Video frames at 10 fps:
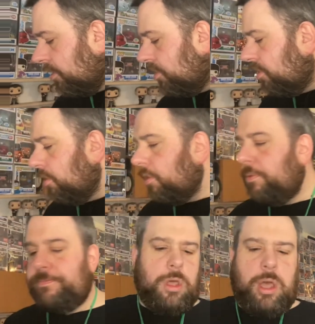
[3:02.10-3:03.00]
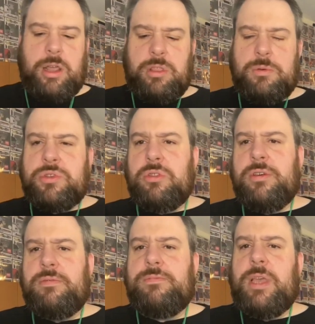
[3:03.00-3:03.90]
store. I know there was
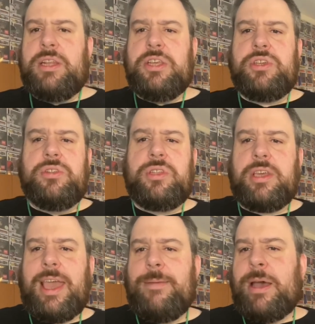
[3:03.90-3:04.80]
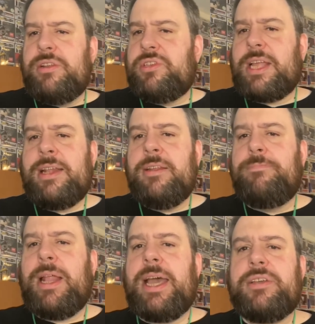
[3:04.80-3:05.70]
other editions that came out, standard
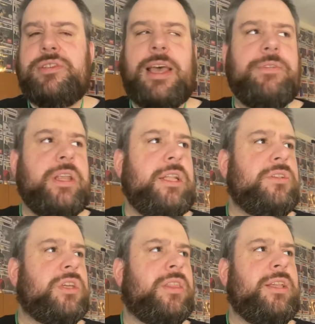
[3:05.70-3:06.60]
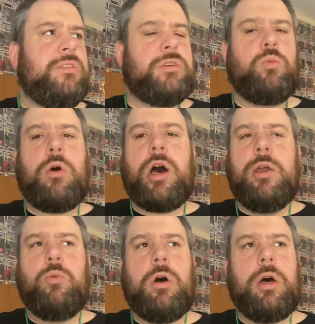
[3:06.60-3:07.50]
black seven inch, I think there's a
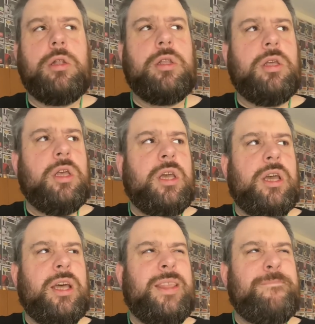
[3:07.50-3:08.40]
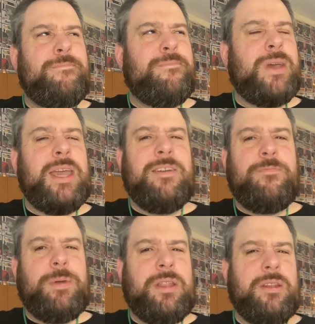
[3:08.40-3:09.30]
white one, and there may
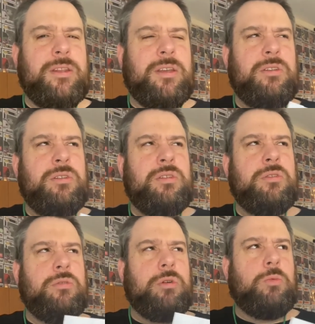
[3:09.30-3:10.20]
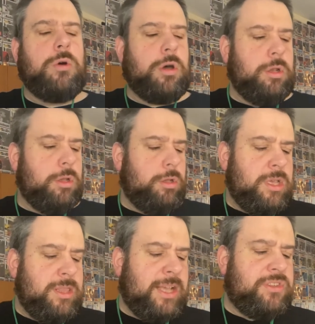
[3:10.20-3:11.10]
have been another one.
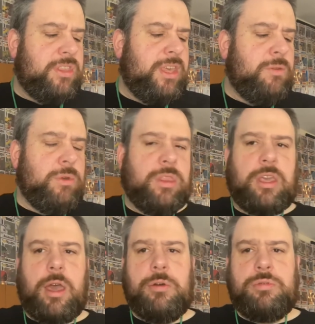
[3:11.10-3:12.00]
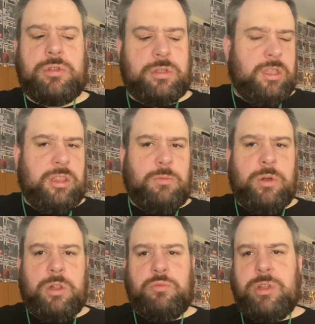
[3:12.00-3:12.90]
That's the thing with Ghost, they
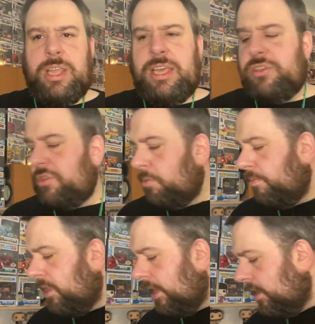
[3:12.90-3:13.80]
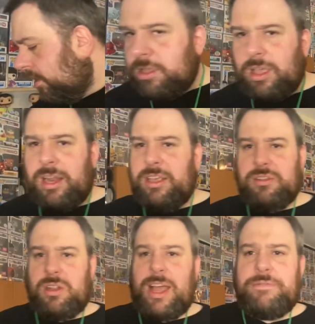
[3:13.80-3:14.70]
will release something and
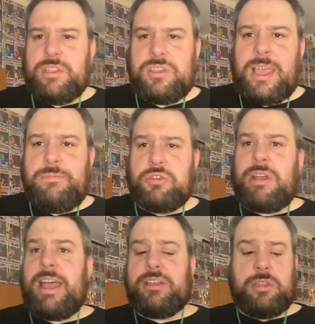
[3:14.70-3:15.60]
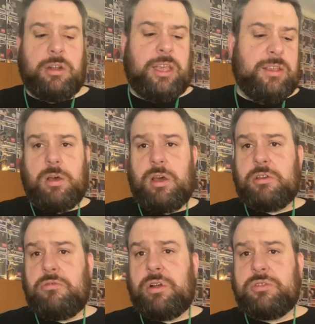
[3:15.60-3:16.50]
it'll have the same tracks on it
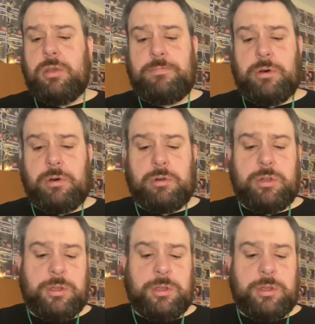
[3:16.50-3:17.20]
across the board,